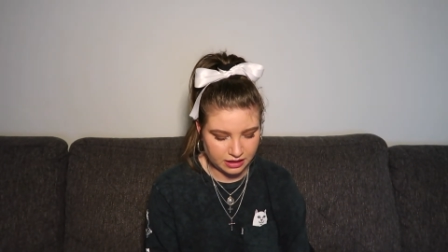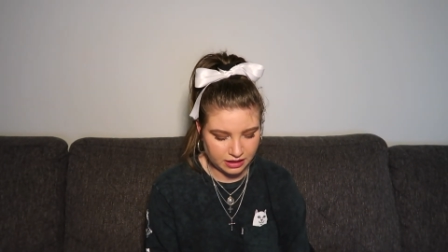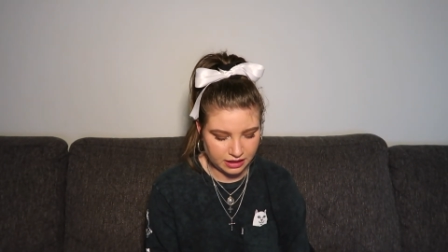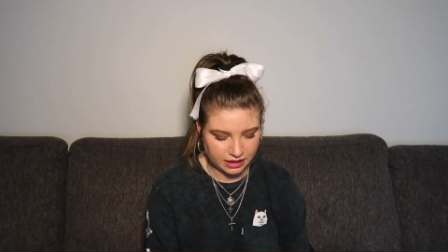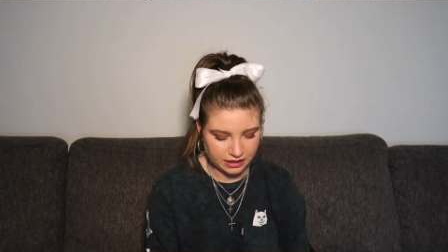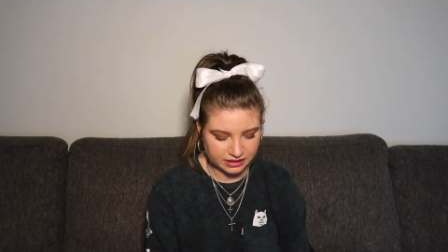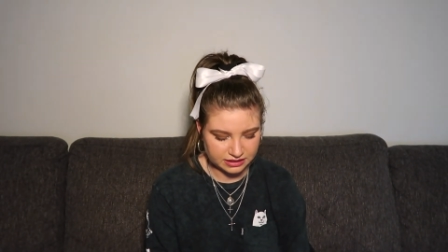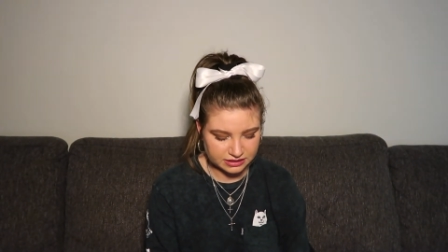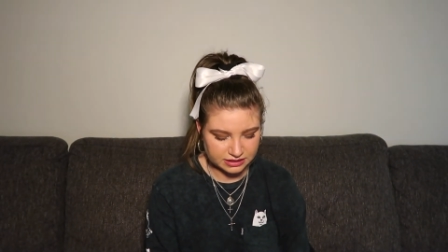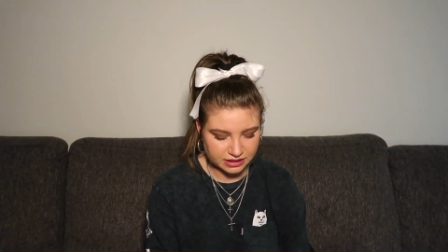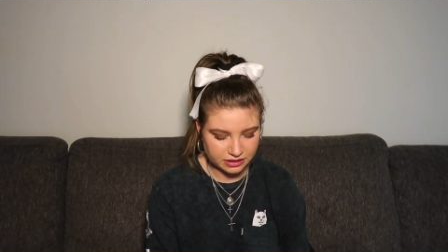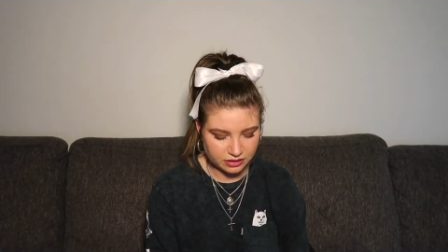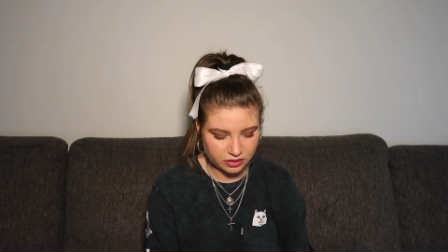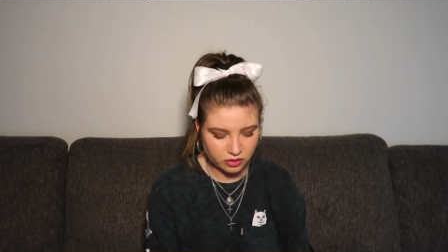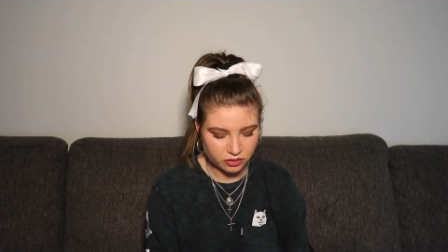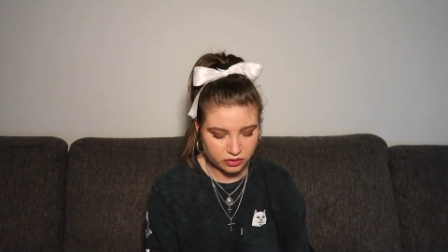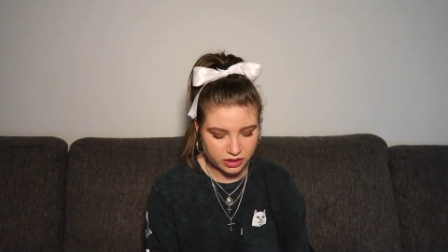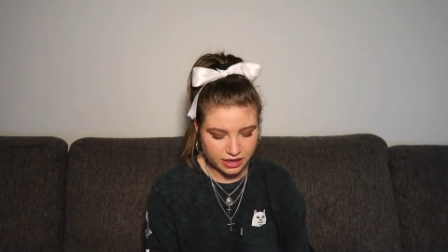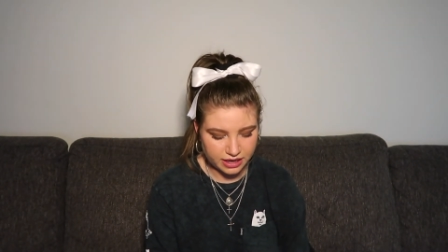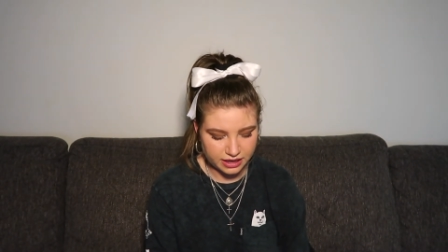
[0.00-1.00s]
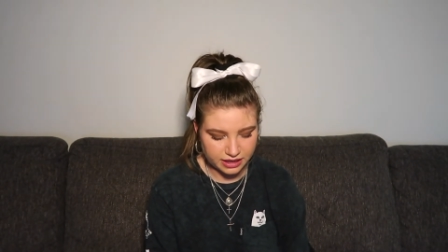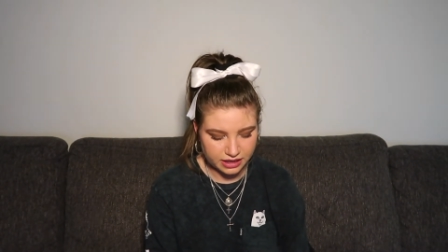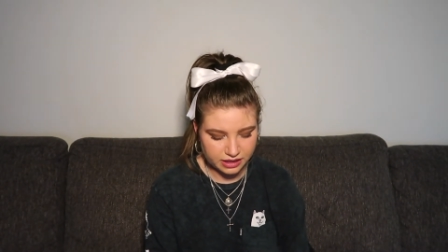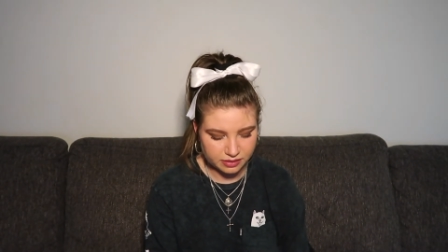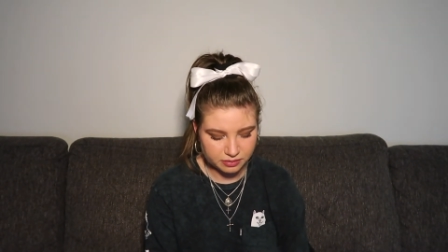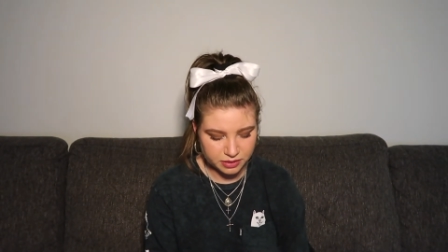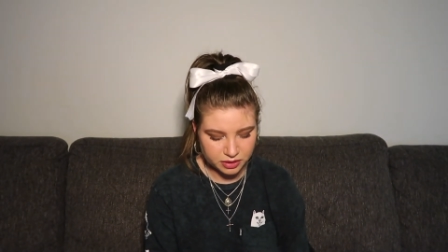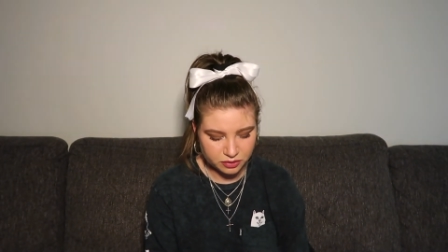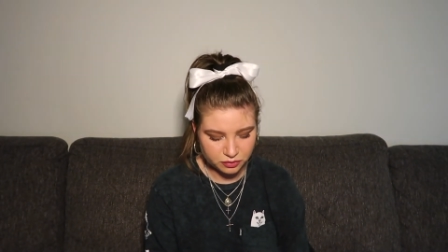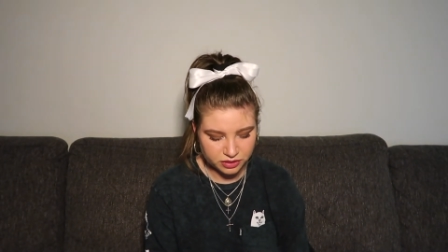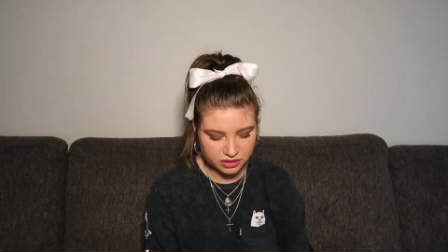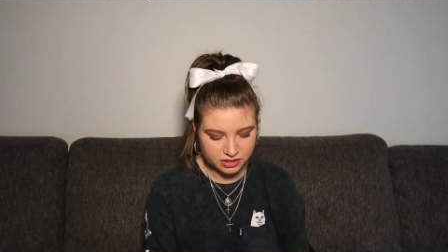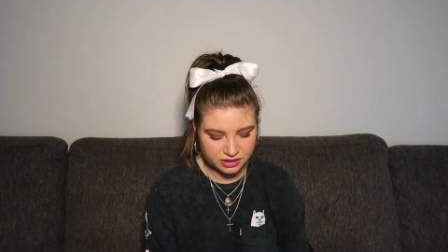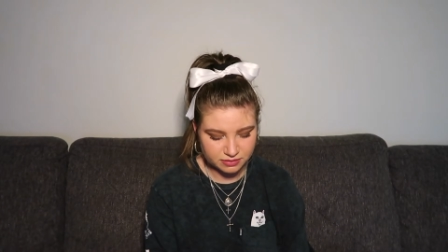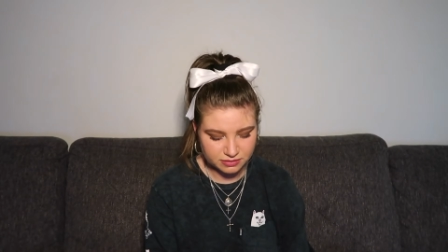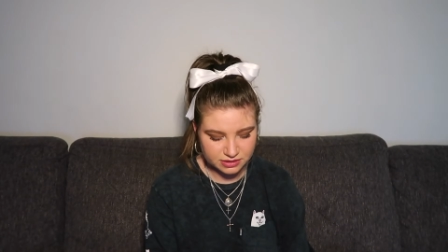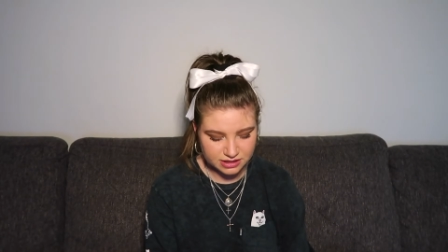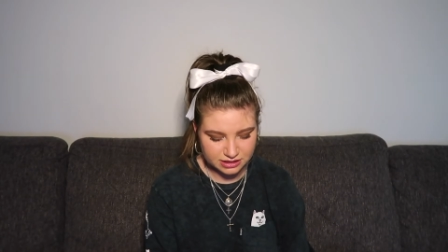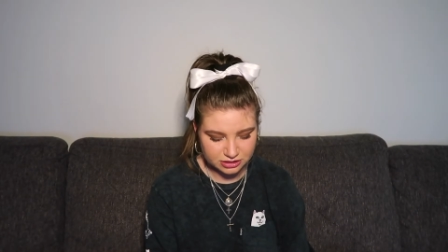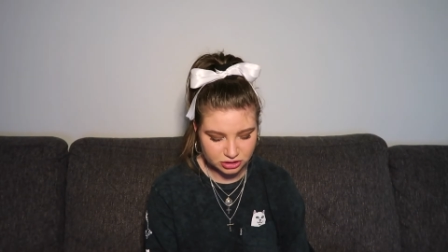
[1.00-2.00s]
And he said, okay, hit me with
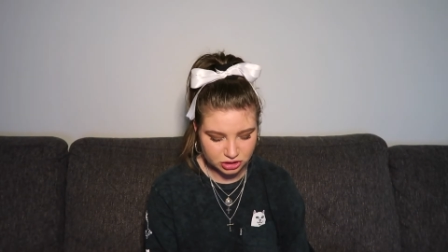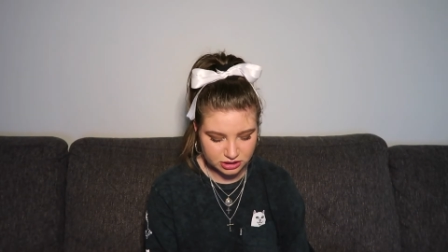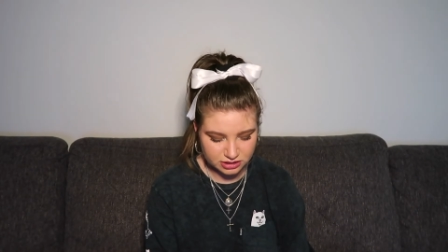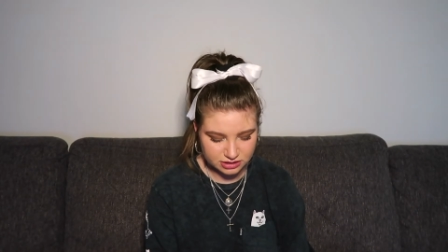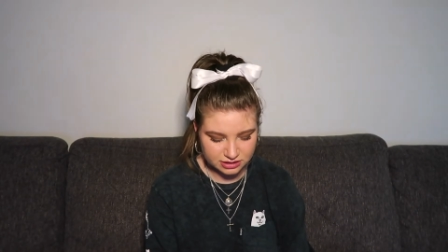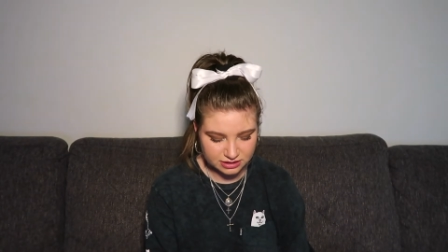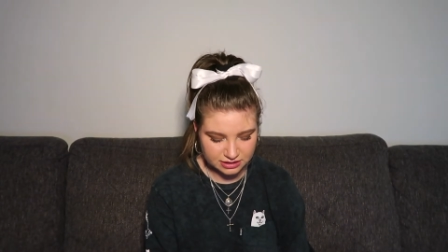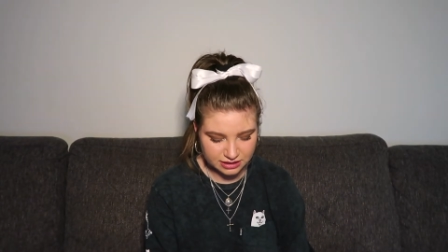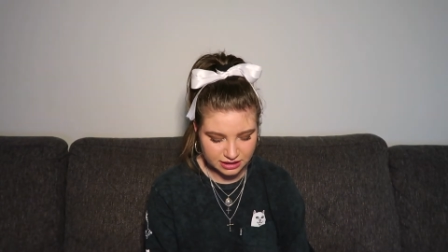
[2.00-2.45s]
them digits.